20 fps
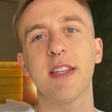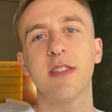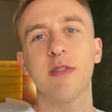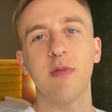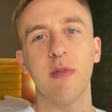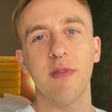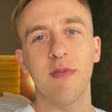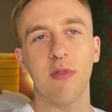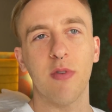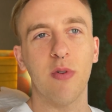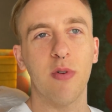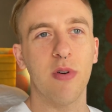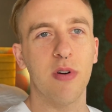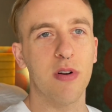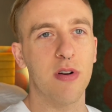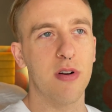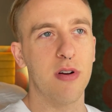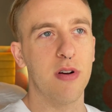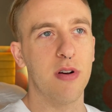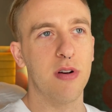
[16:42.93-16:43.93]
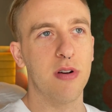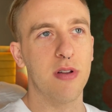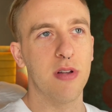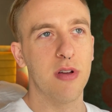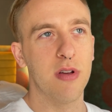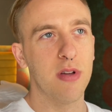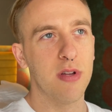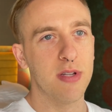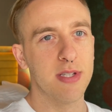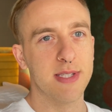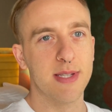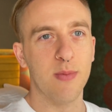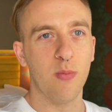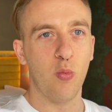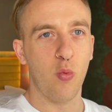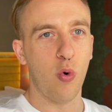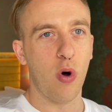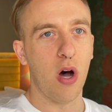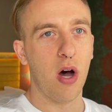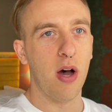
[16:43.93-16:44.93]
we've ordered some
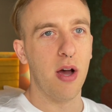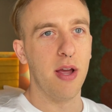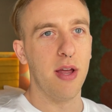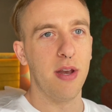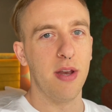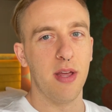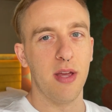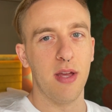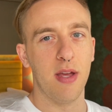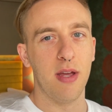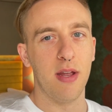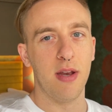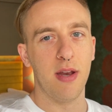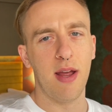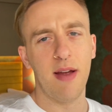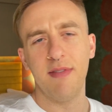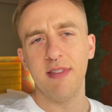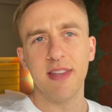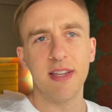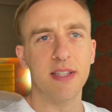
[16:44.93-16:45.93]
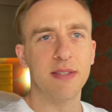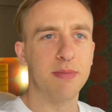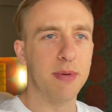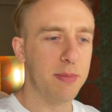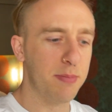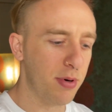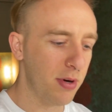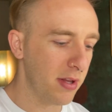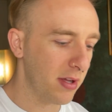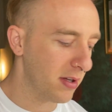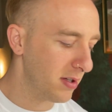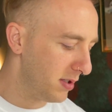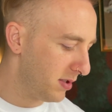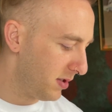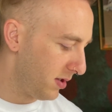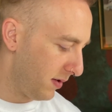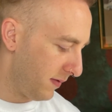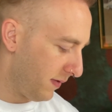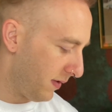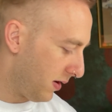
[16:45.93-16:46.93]
wine, and everything's been pretty good
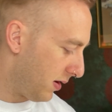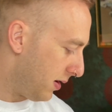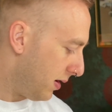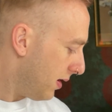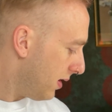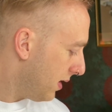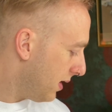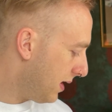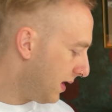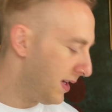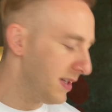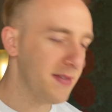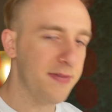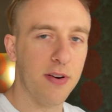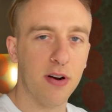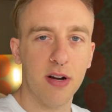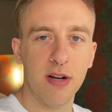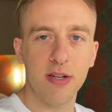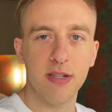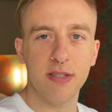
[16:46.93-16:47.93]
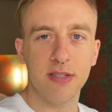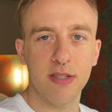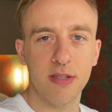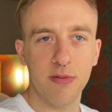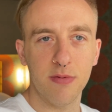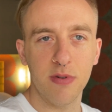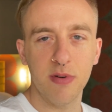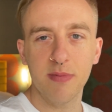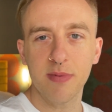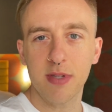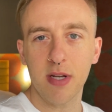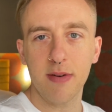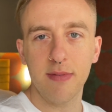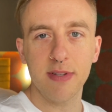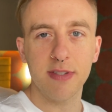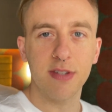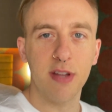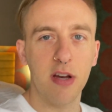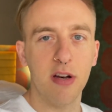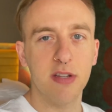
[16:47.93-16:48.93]
so far as the room
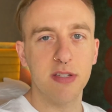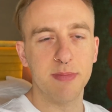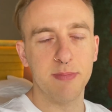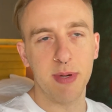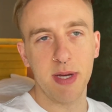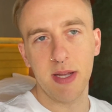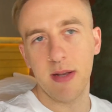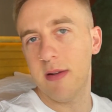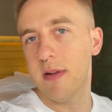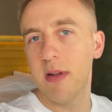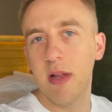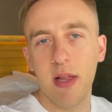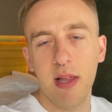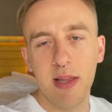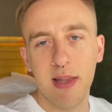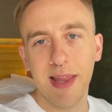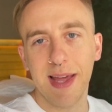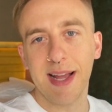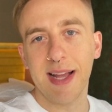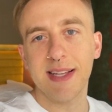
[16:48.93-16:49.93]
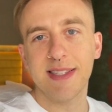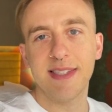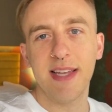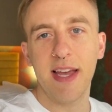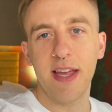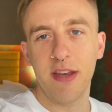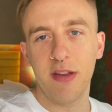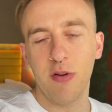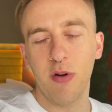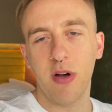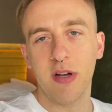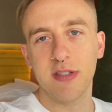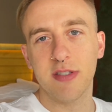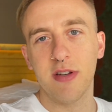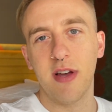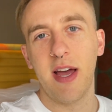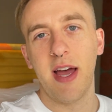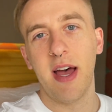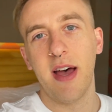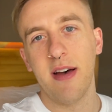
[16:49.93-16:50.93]
service goes. But like I said, you also
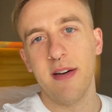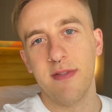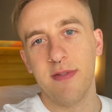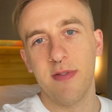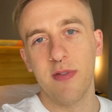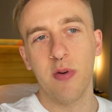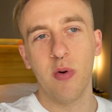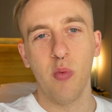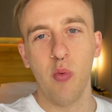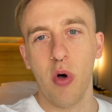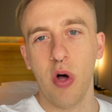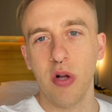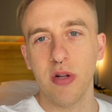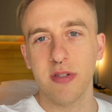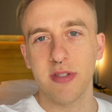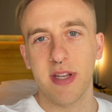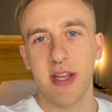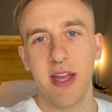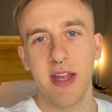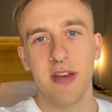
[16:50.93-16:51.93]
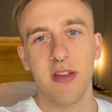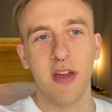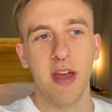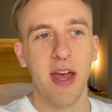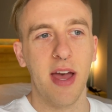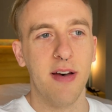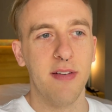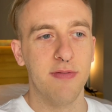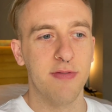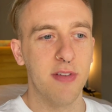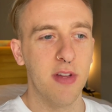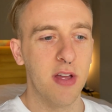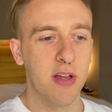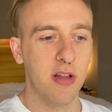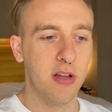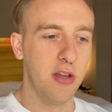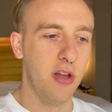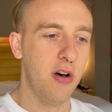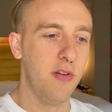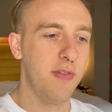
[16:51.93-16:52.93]
have Wolt and you have
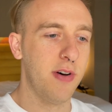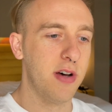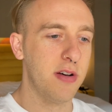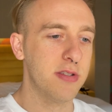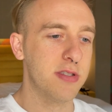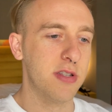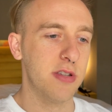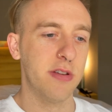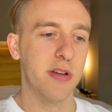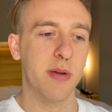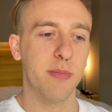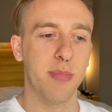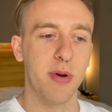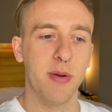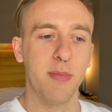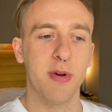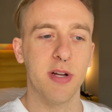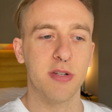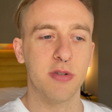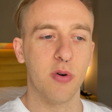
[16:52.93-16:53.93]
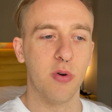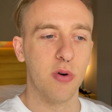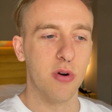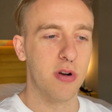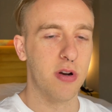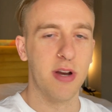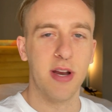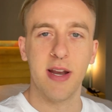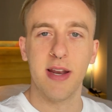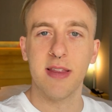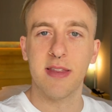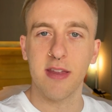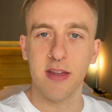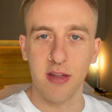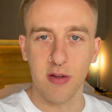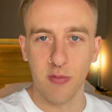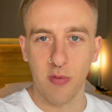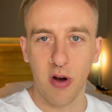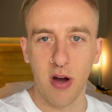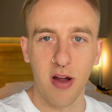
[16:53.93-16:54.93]
Glovo, so you can pretty much order anything
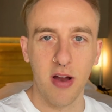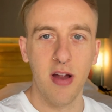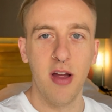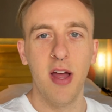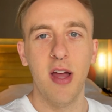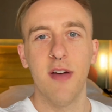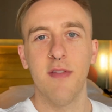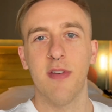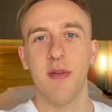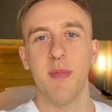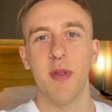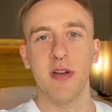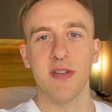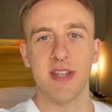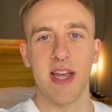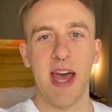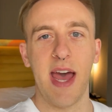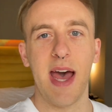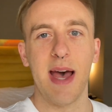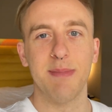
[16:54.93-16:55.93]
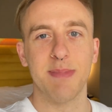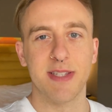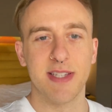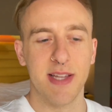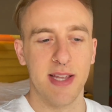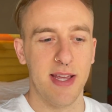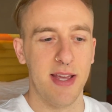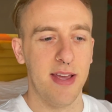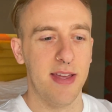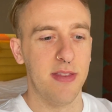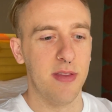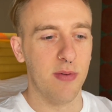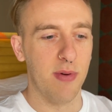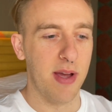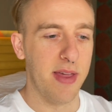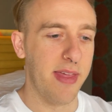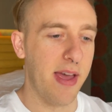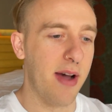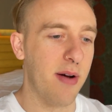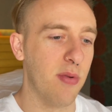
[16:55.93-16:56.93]
you want from those apps. And the
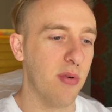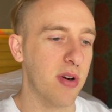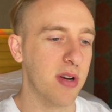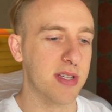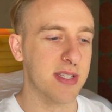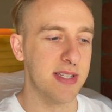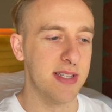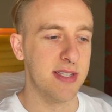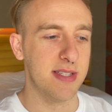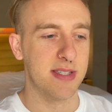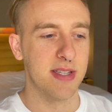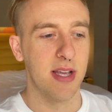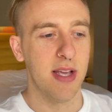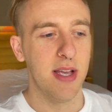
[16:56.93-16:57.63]
way that works is